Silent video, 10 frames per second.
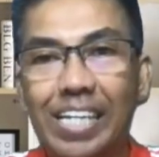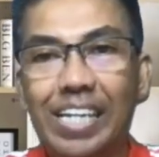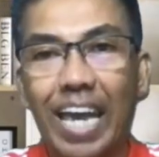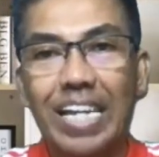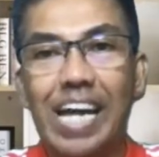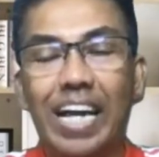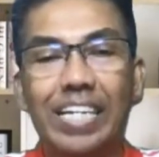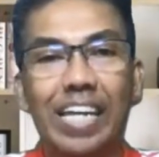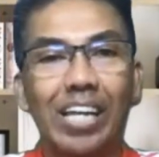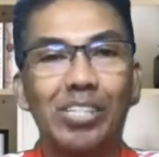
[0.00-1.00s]

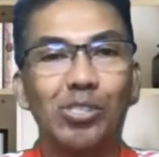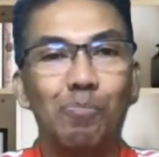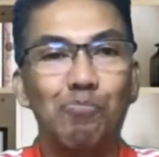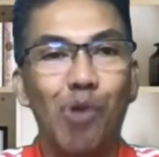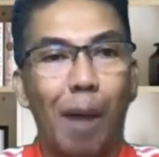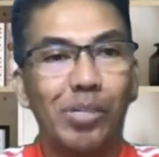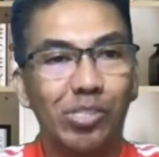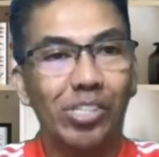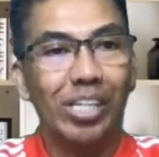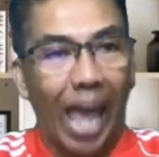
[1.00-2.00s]
Canaan is the
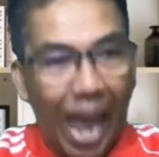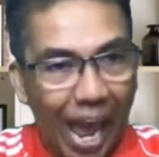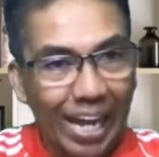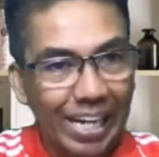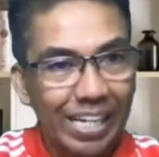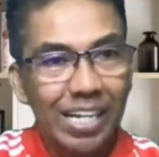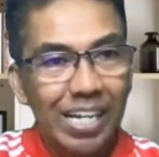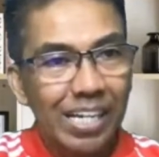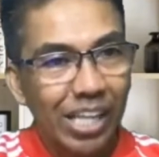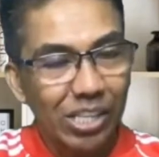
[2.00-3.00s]
promised land
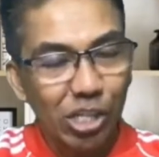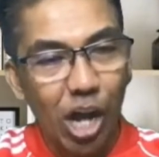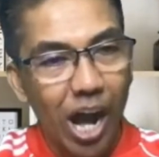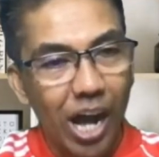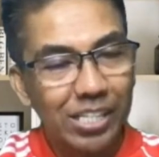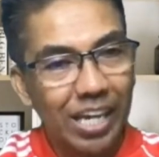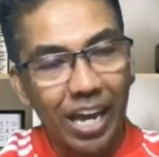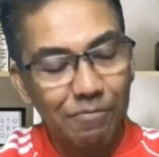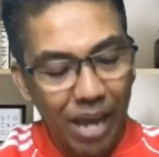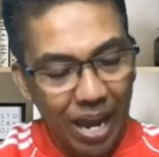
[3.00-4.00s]
that God
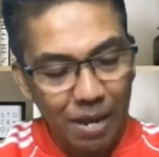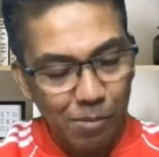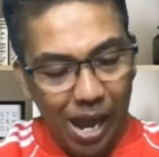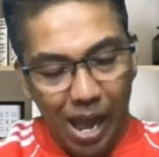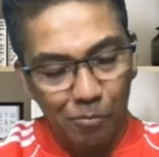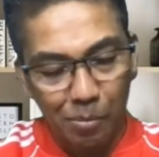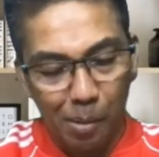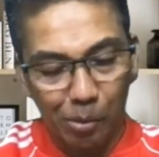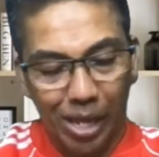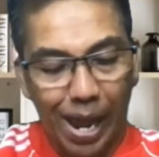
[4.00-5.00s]
gave Abraham.
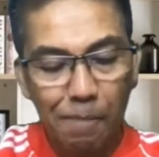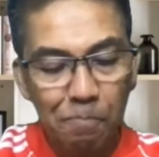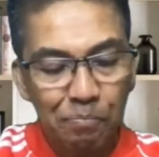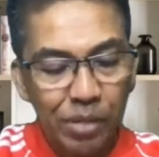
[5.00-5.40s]
Remember that?